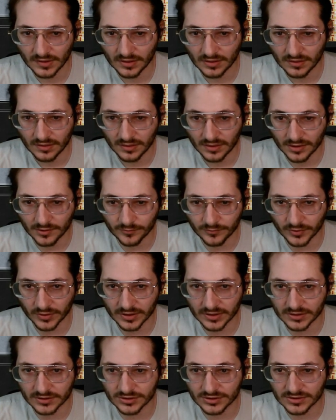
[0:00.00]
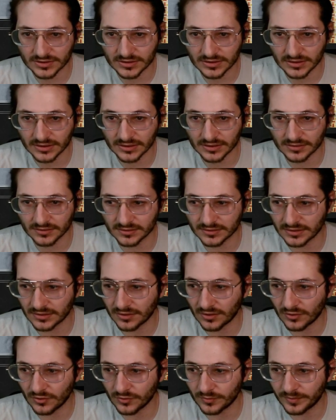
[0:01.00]
and we're gonna just yield and
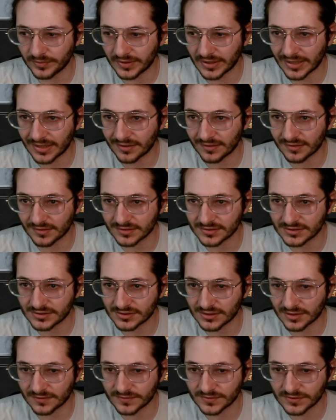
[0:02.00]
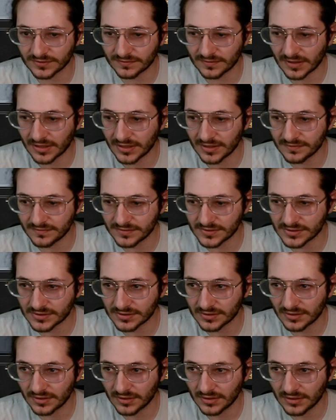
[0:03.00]
hope that our stuff survives.
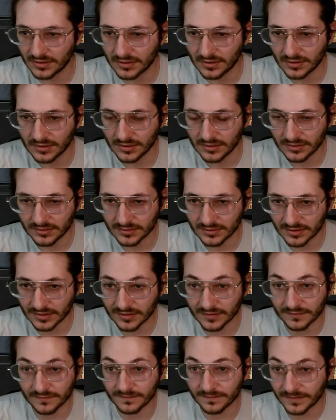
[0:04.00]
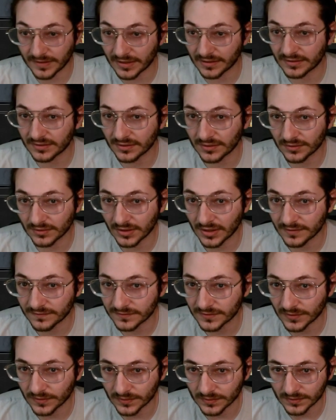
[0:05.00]
They're at a very low life
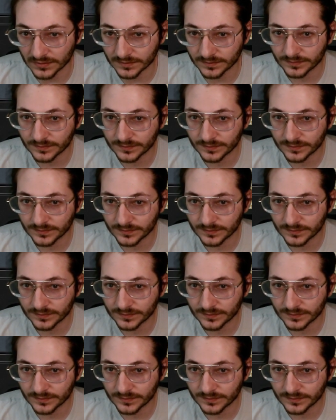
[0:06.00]
total.